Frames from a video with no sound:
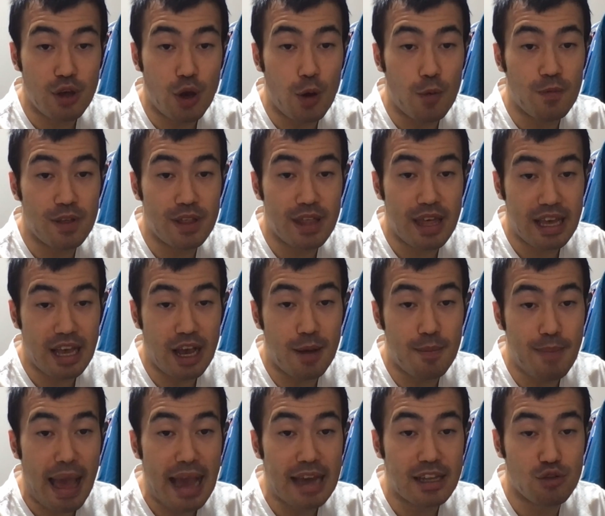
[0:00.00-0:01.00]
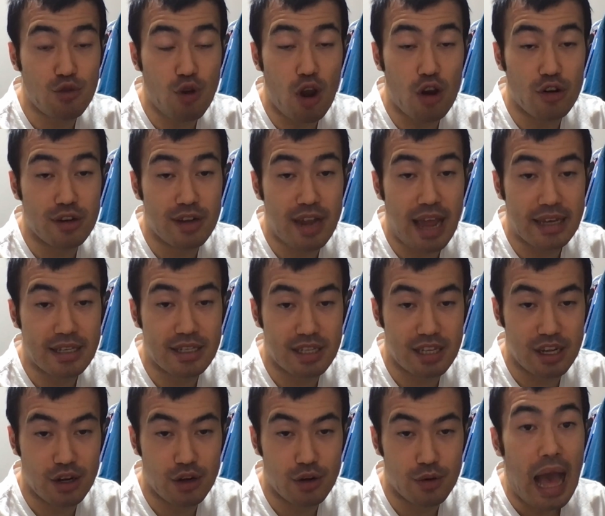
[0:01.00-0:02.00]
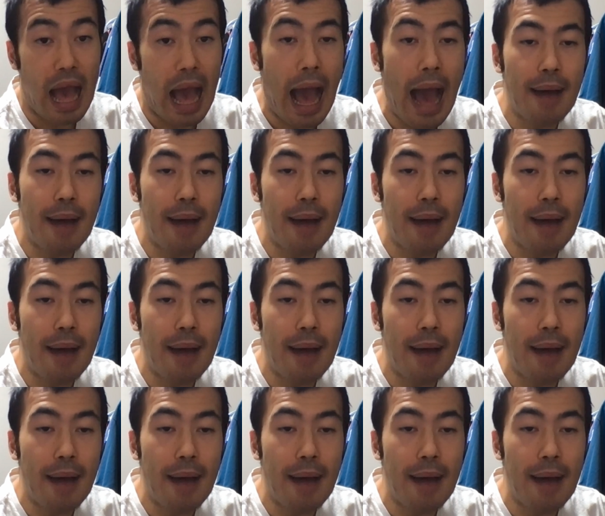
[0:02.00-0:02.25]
Hopefully they come back stronger next year.